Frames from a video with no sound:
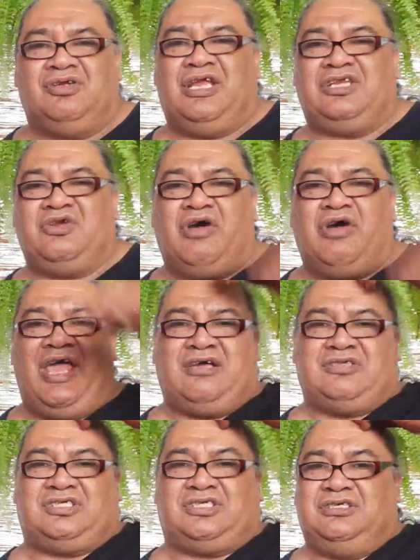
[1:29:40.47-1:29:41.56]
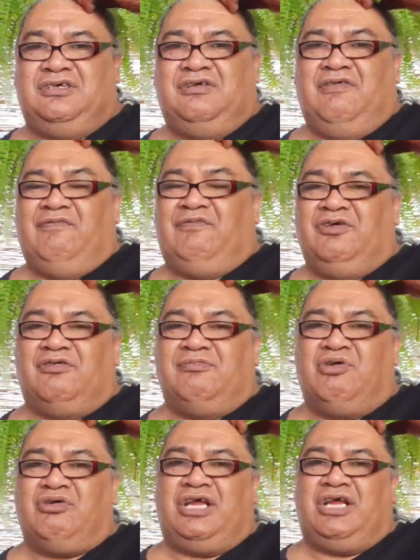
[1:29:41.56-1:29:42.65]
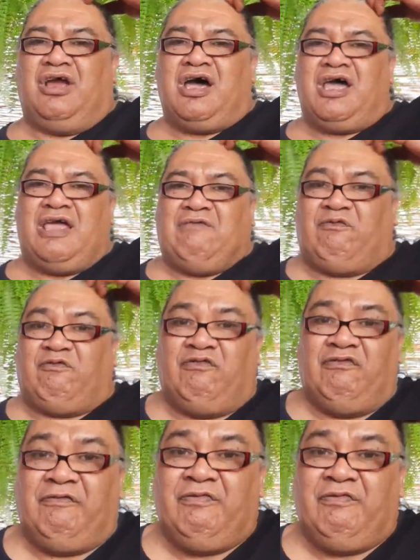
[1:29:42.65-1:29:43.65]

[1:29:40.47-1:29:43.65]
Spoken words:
at your house for your morning live,